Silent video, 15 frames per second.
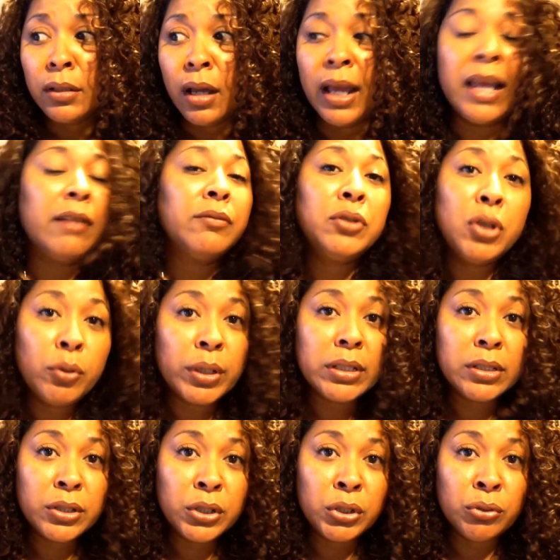I have no
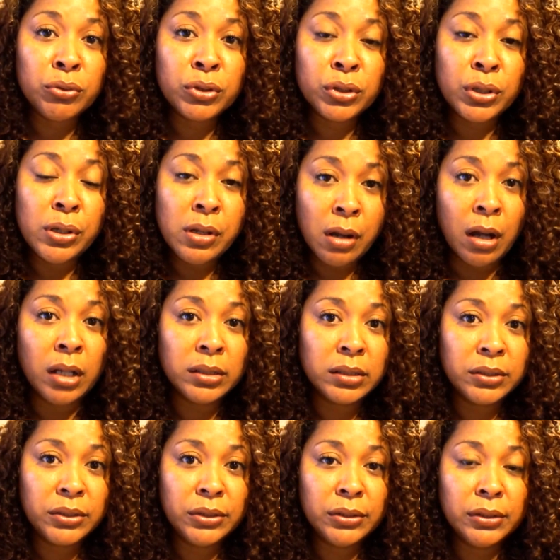excuse not
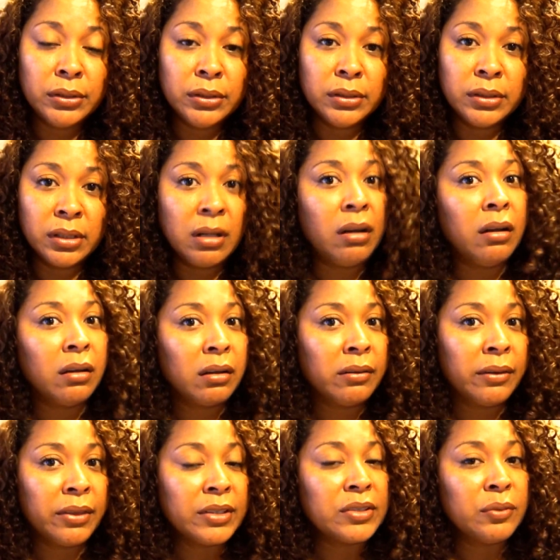to
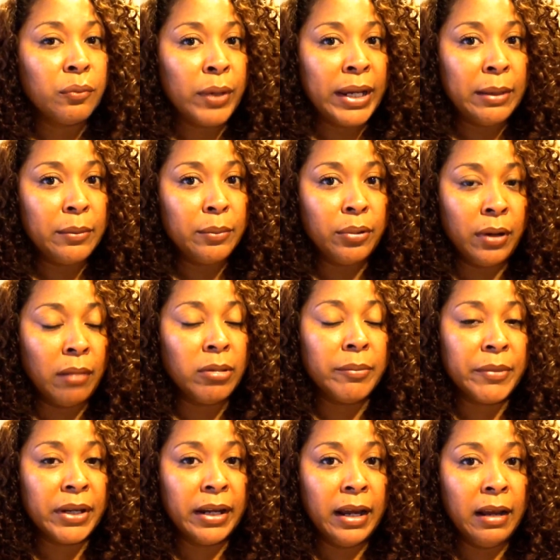conquer this weight
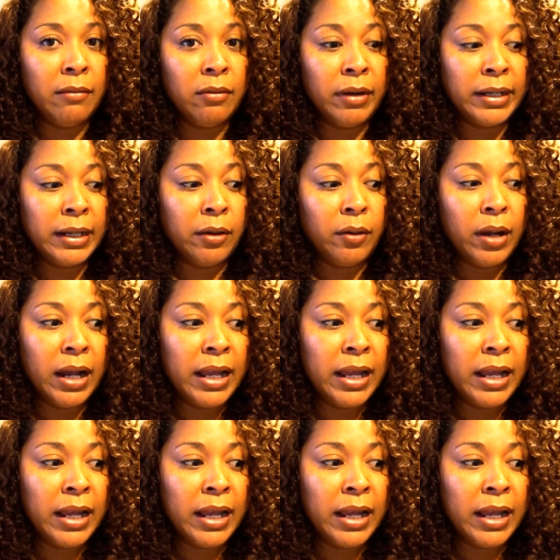problem that I have right now.